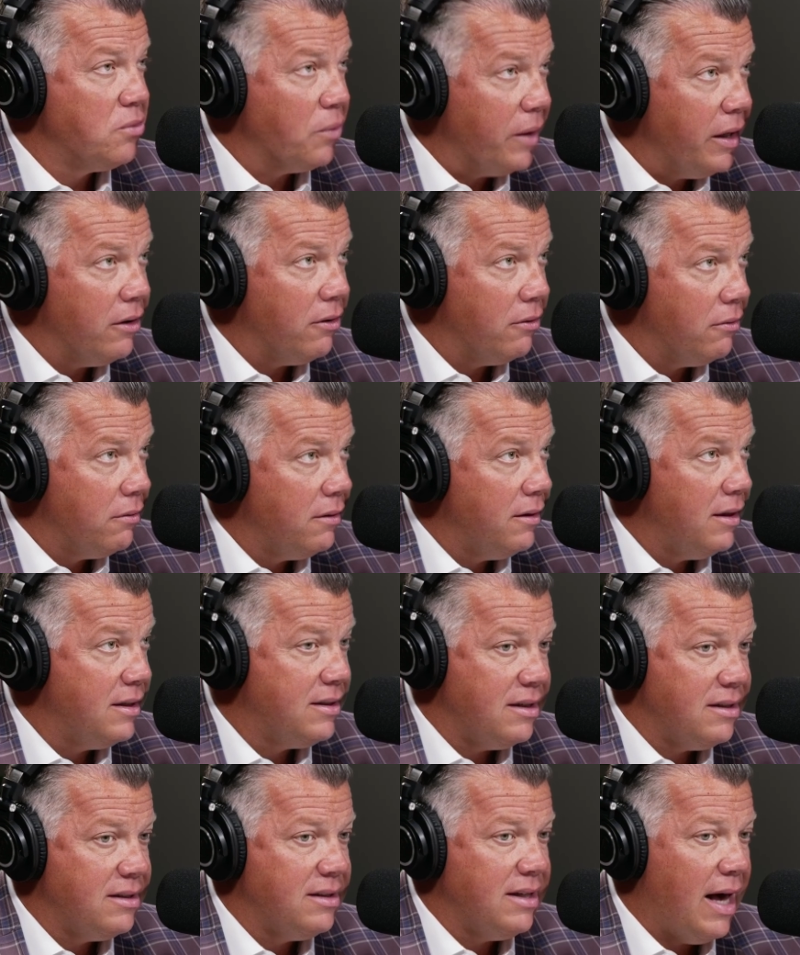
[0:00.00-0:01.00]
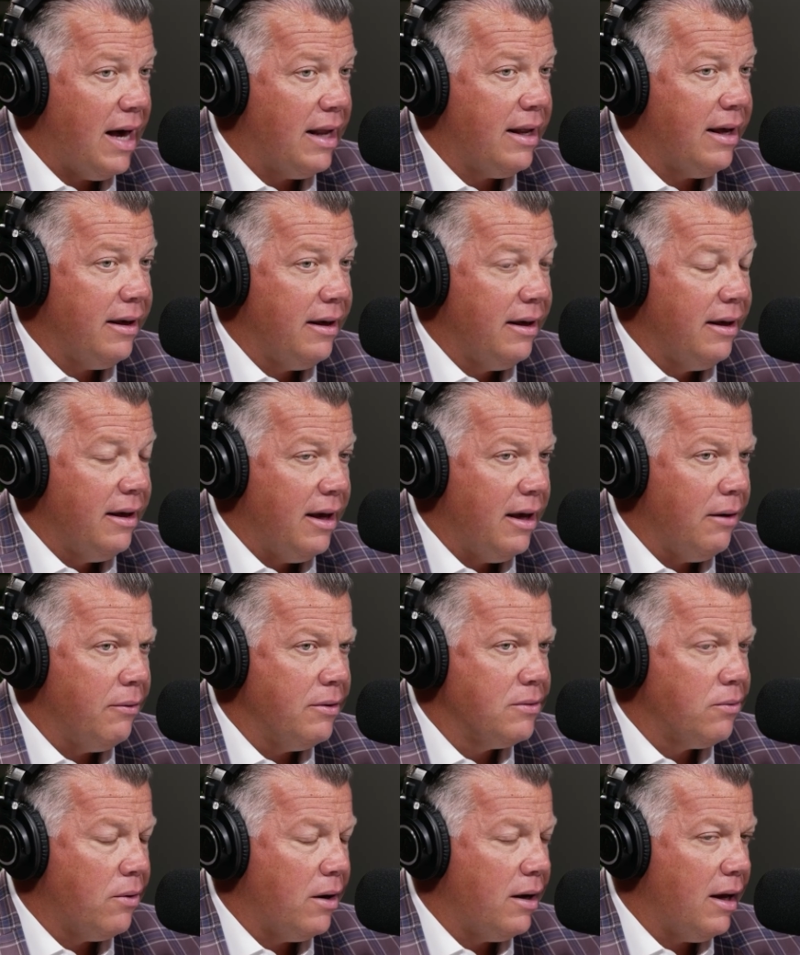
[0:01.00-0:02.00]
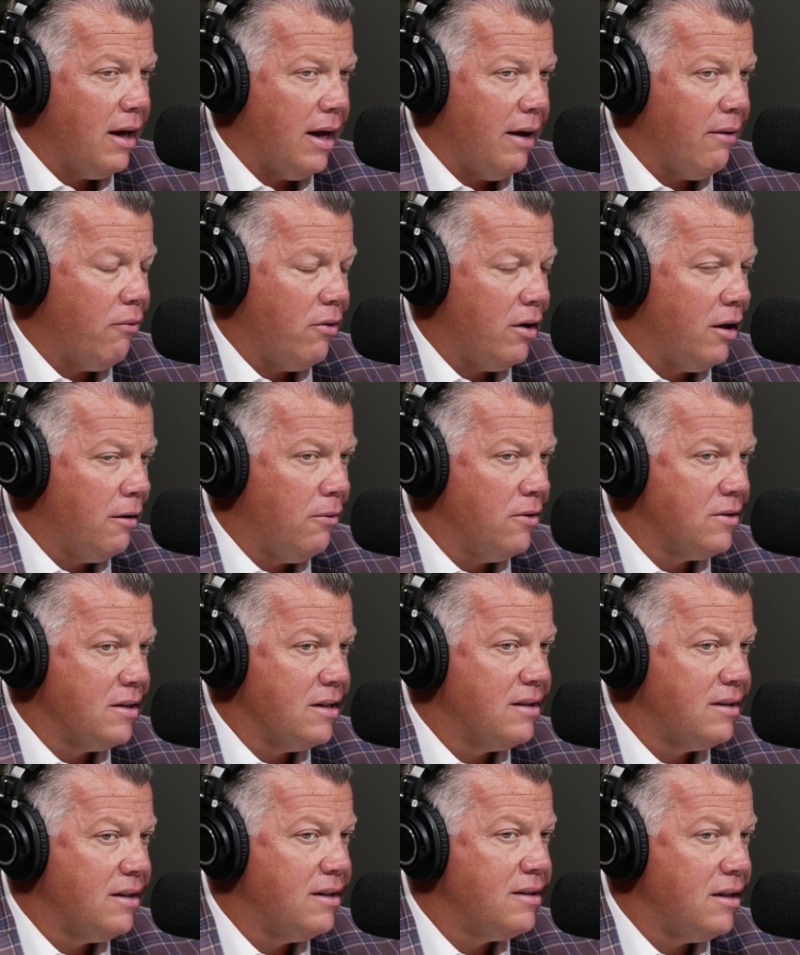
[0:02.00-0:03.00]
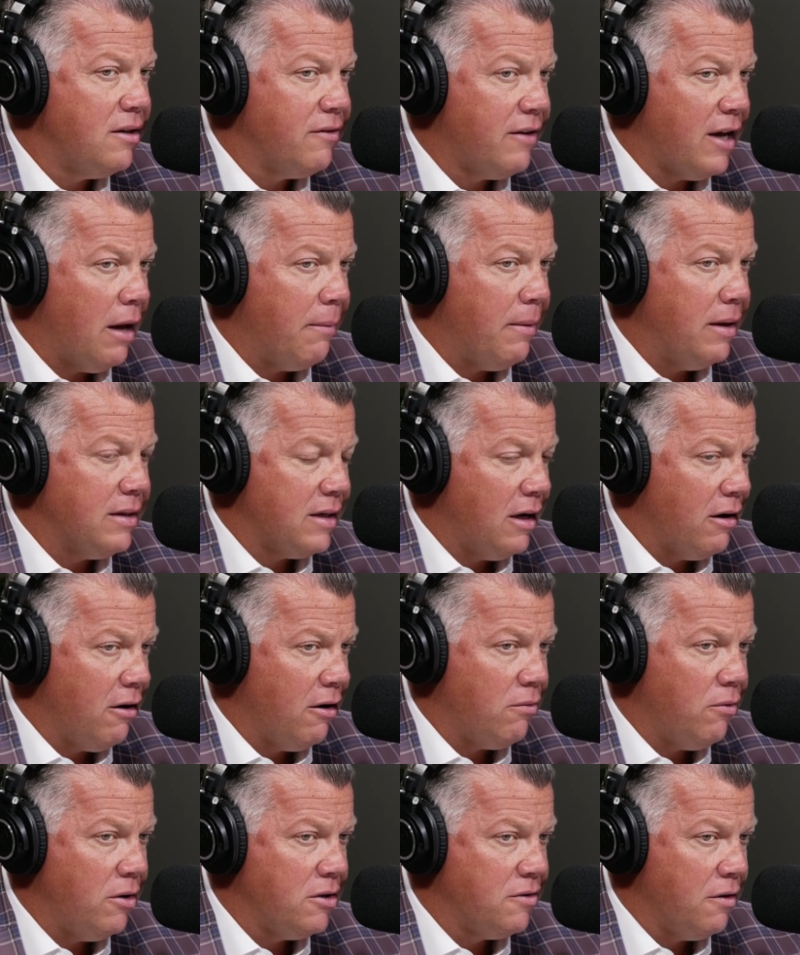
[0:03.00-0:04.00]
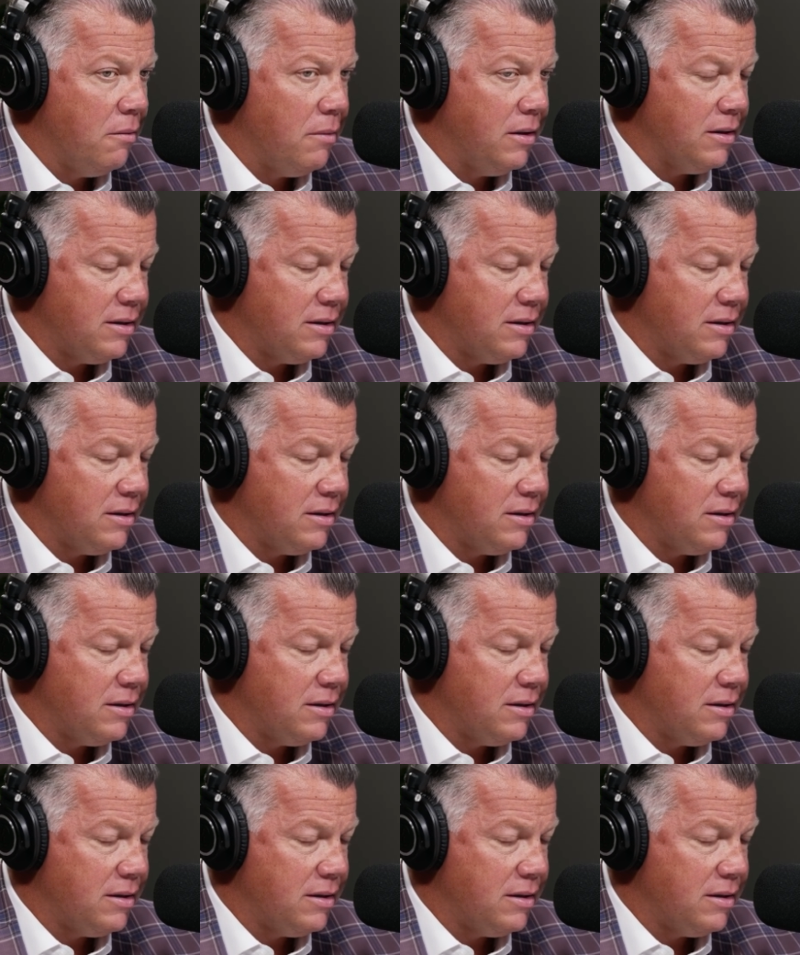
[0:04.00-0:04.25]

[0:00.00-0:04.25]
real. This is not it was one of the most insensitive comments I heard was from a